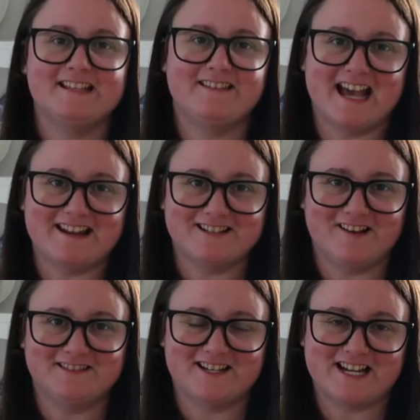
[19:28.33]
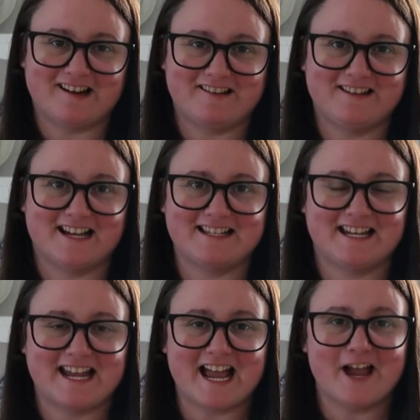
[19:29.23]
So that is all to share with you guys
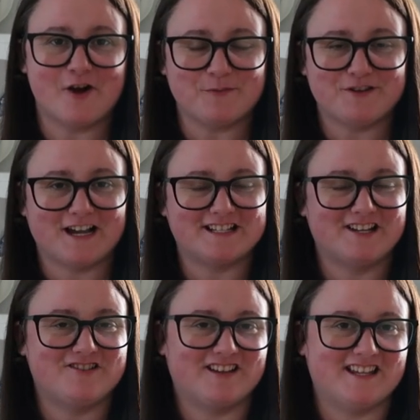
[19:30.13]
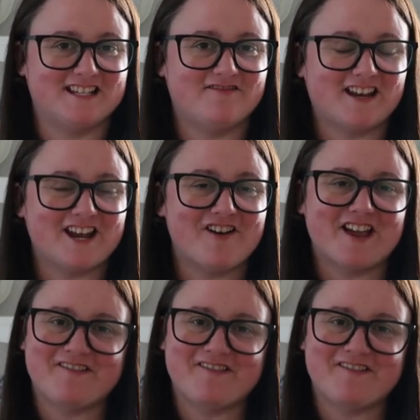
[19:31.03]
today. I hope you guys enjoyed this video.